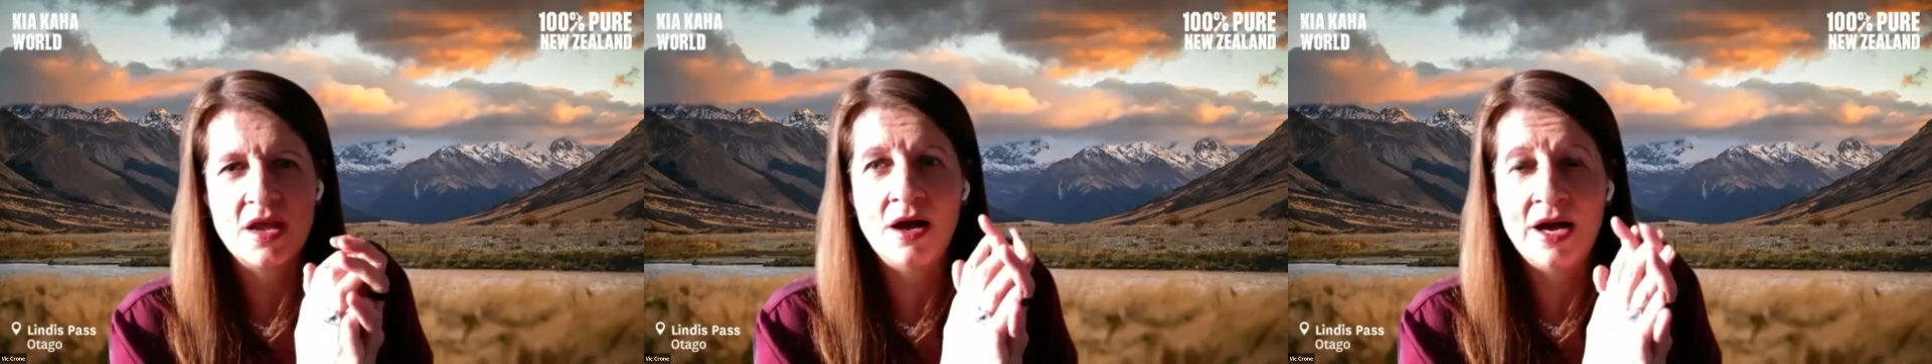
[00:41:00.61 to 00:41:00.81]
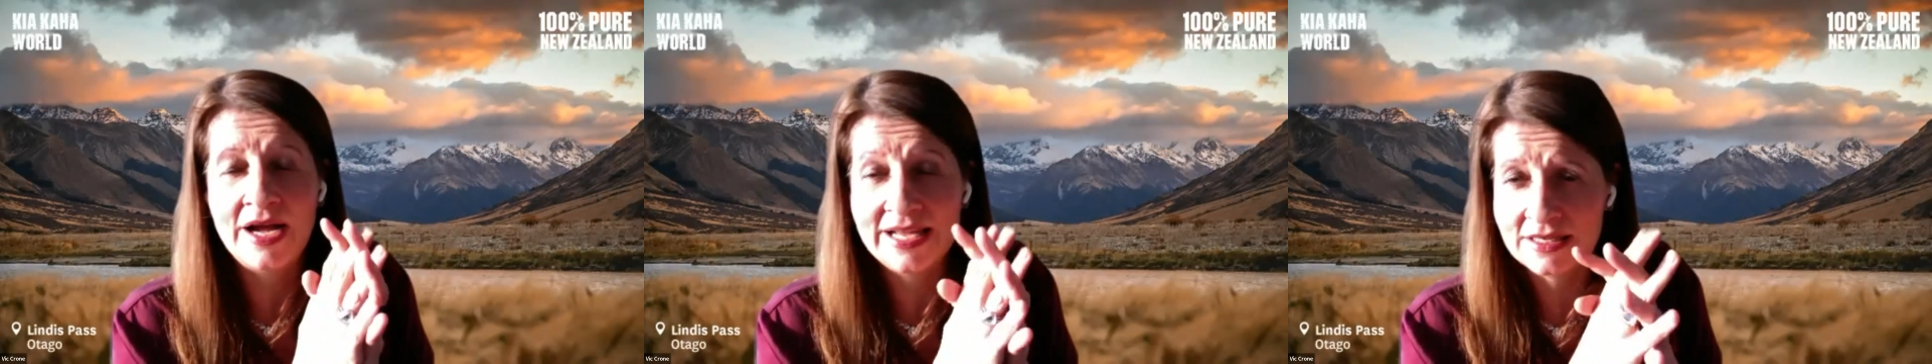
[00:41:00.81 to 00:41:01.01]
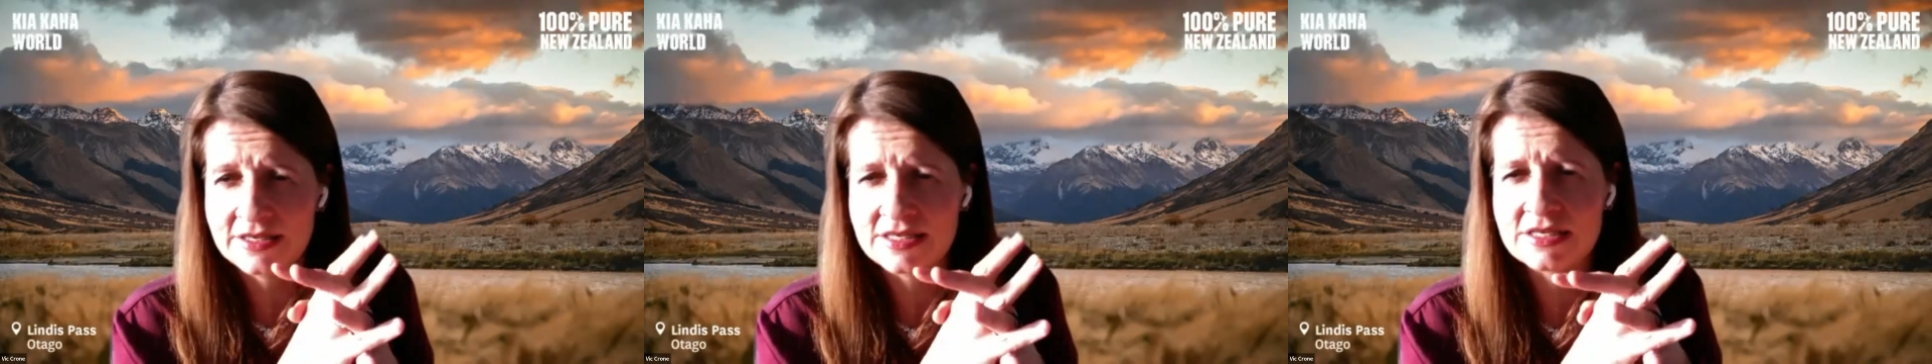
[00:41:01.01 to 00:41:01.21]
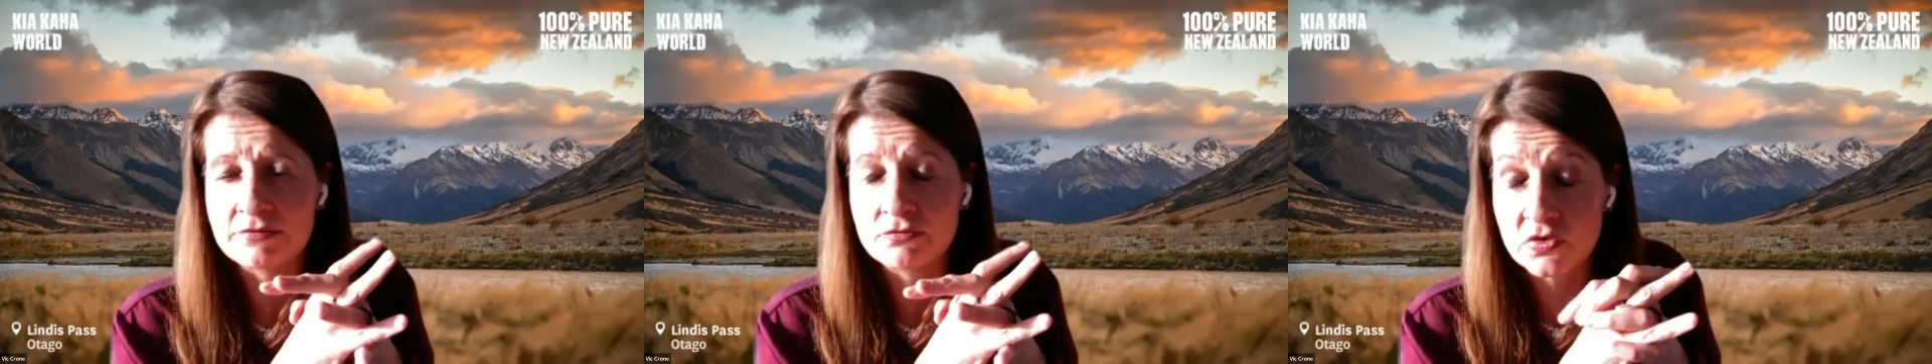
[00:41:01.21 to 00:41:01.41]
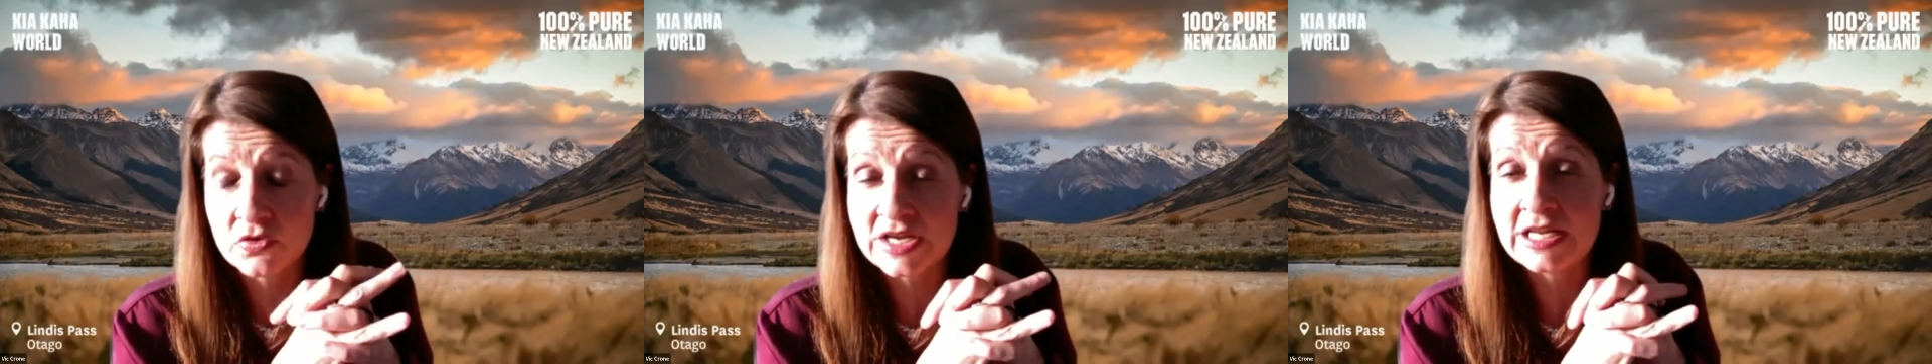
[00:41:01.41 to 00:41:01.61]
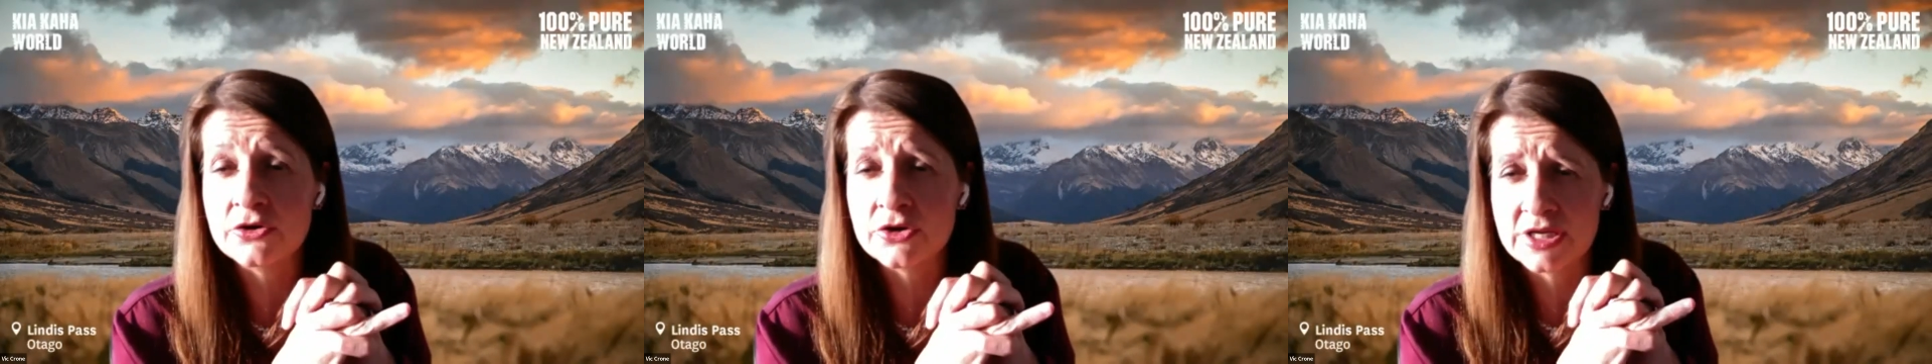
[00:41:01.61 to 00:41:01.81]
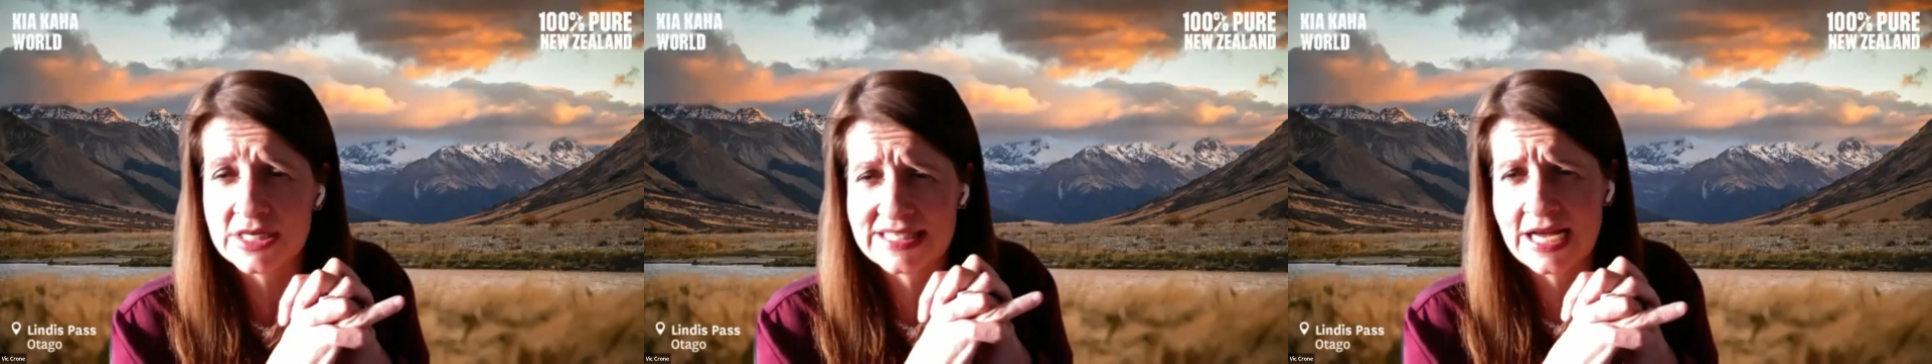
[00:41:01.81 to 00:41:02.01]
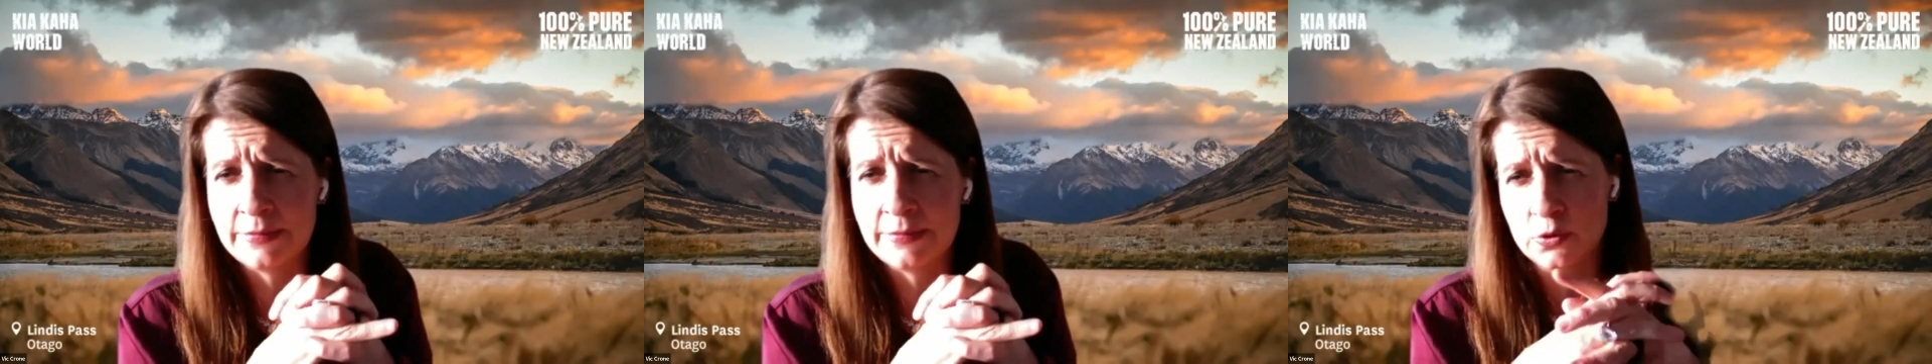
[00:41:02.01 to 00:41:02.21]
Ireland are really good
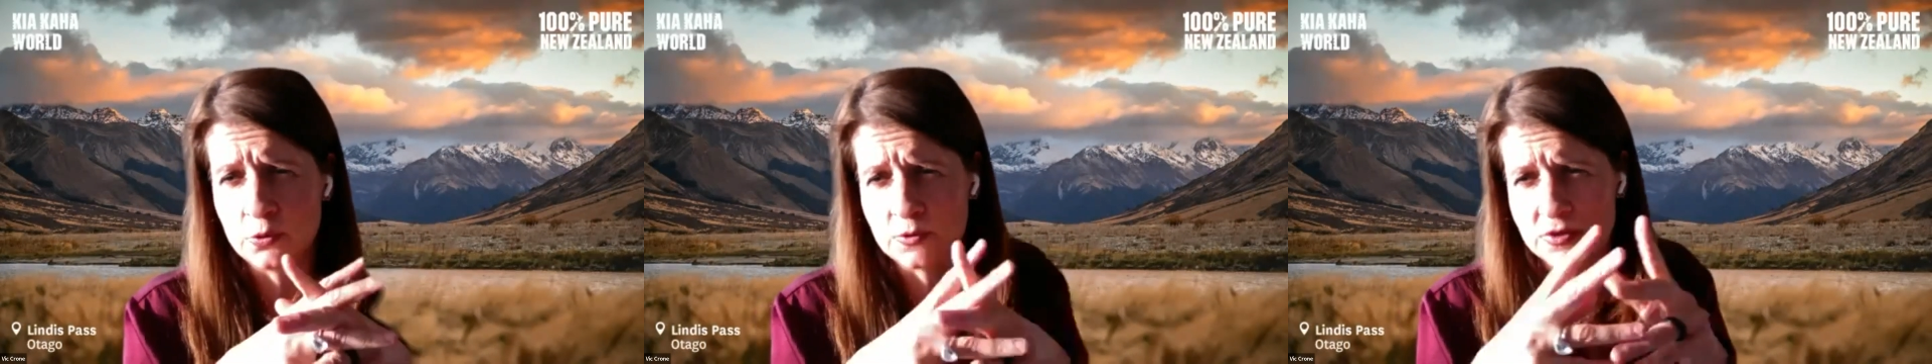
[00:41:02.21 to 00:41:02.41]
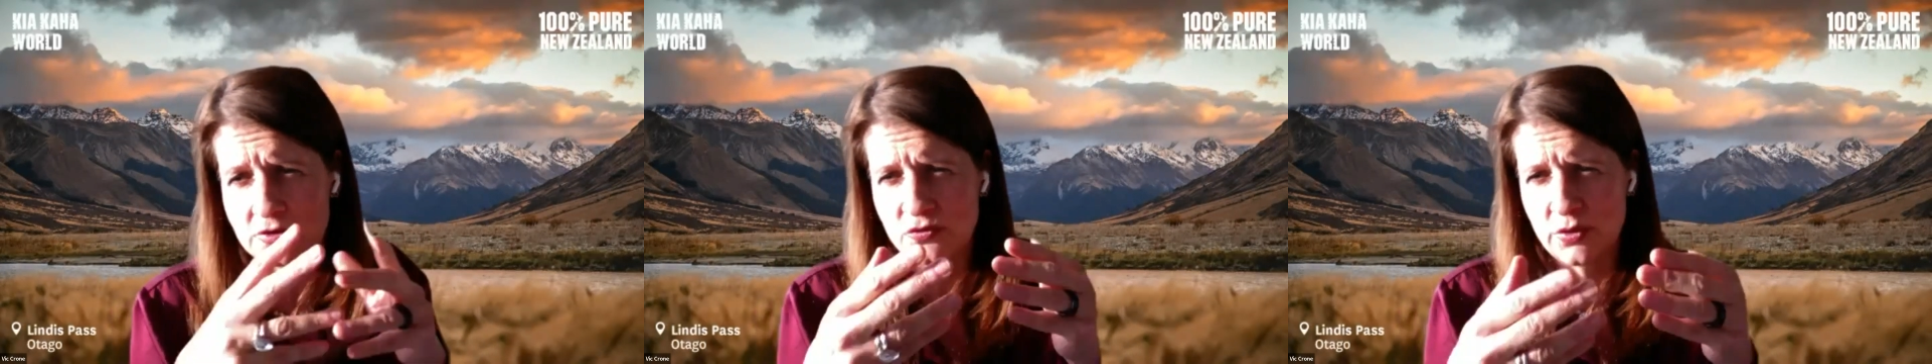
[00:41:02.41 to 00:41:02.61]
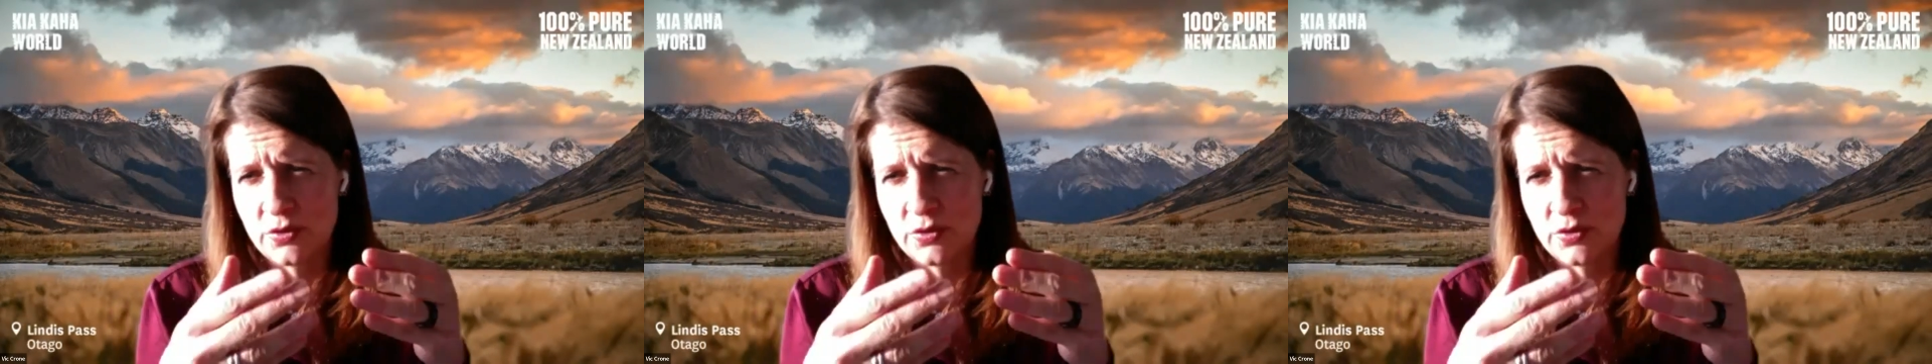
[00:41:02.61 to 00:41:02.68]
examples